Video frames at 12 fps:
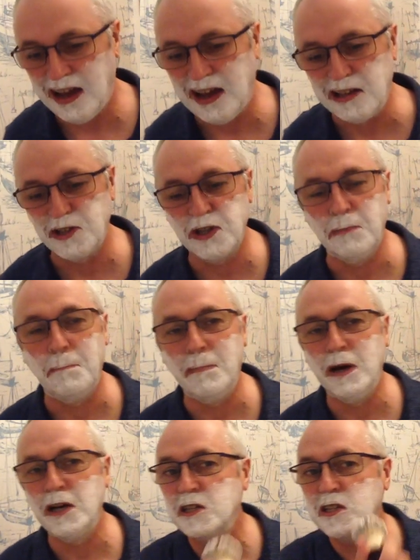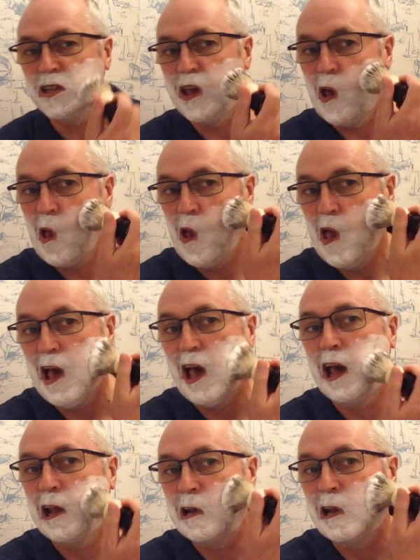and some musk
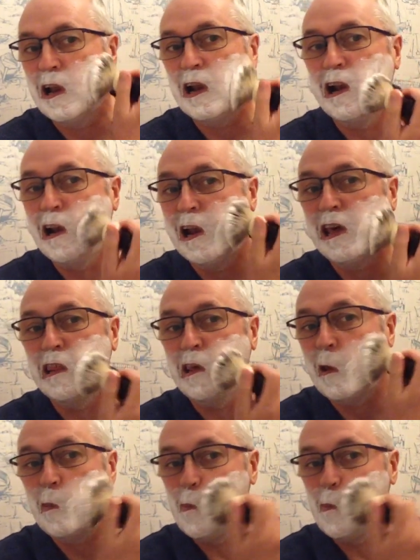and leather.